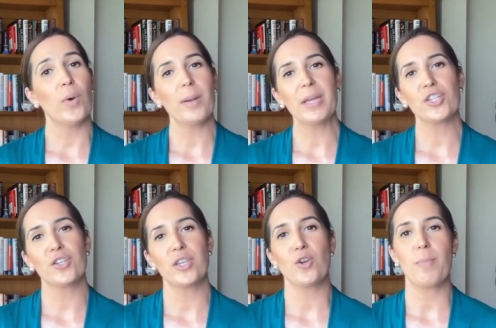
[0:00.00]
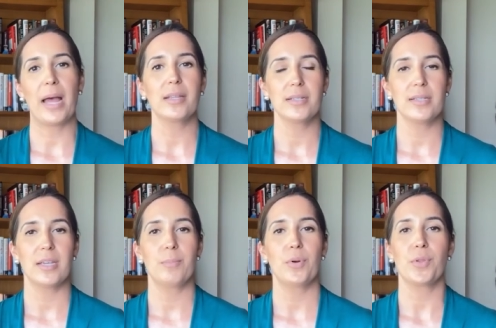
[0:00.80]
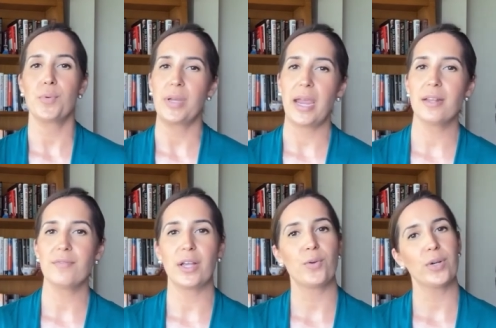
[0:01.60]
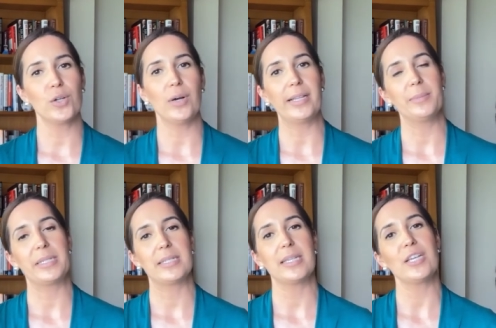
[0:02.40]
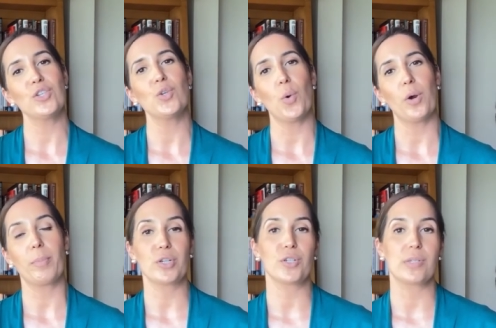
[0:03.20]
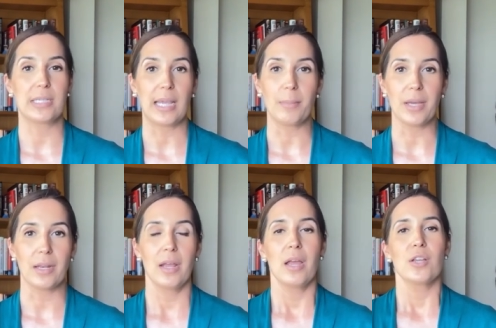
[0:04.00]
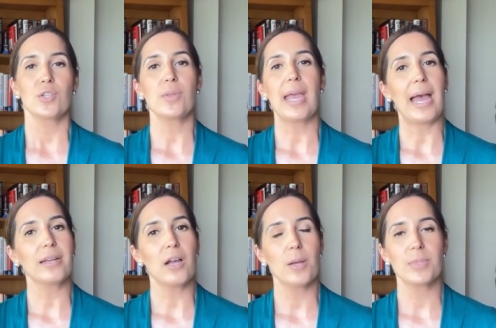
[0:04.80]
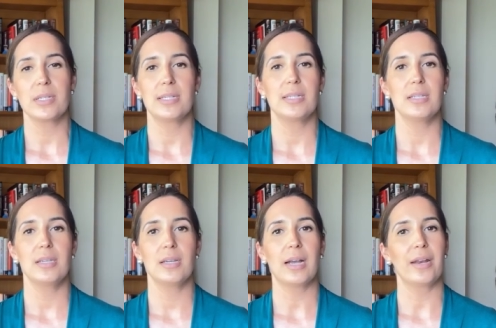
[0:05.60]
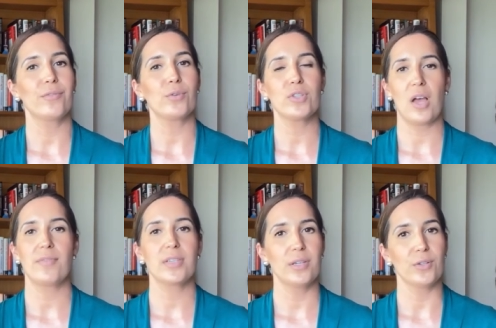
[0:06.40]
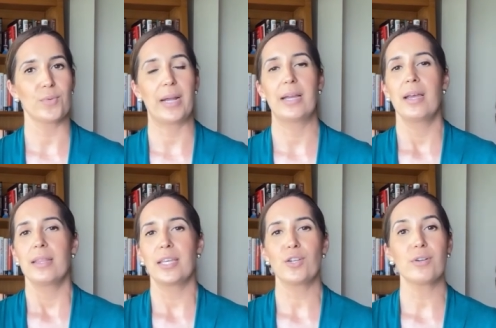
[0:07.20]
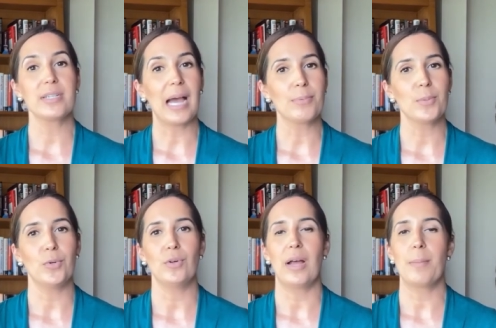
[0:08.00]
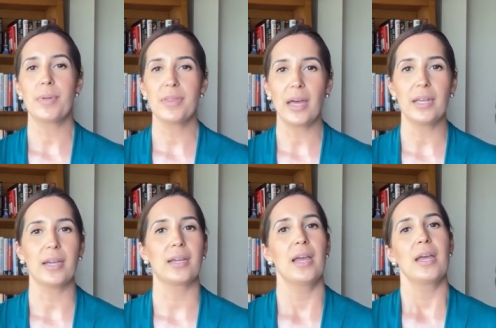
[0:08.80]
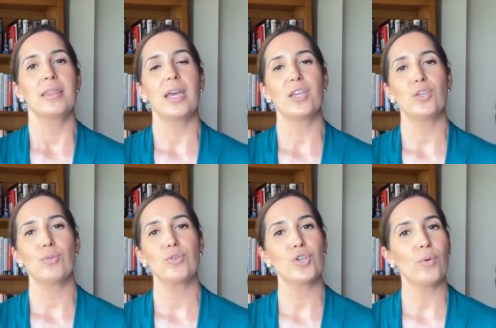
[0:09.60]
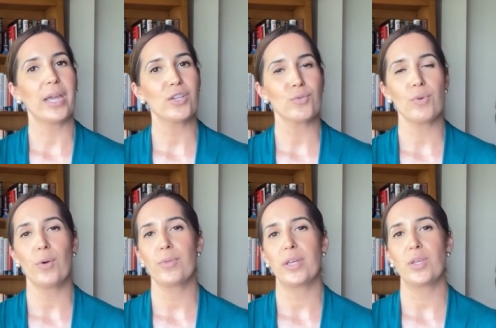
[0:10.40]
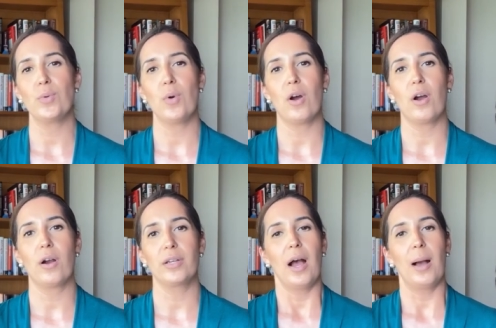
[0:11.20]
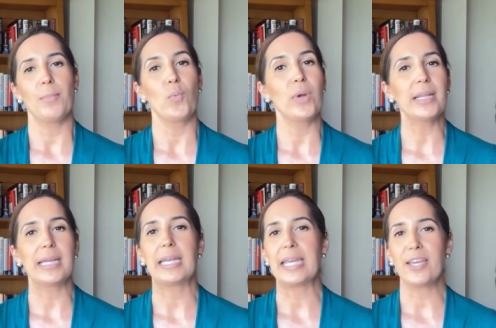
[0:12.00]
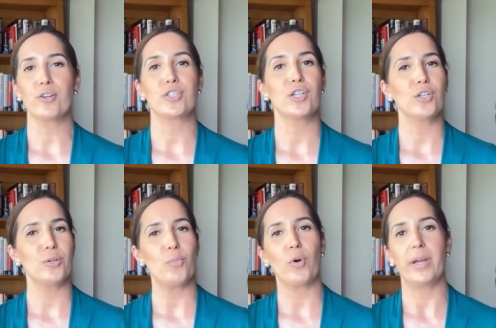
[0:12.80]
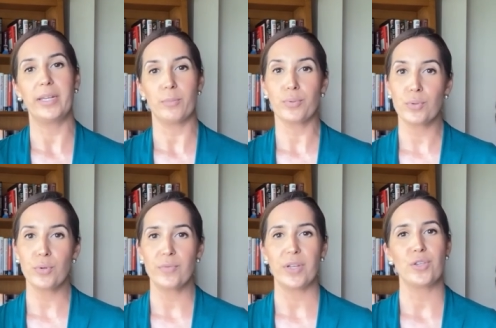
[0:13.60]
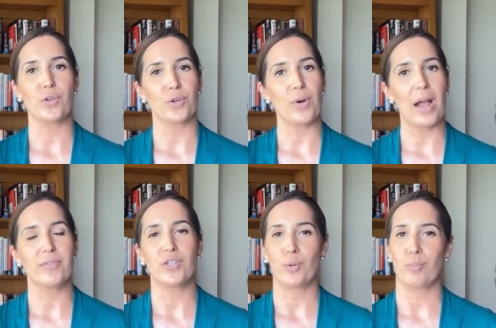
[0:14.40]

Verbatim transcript: want to make sure that you're balancing both creative and critical elements in your personal statement. So the AdComs can see kind of those soft skills, right? That you're adaptable, empathetic, that you showcase growth, that you are willing and eager to learn more and improve in your craft and your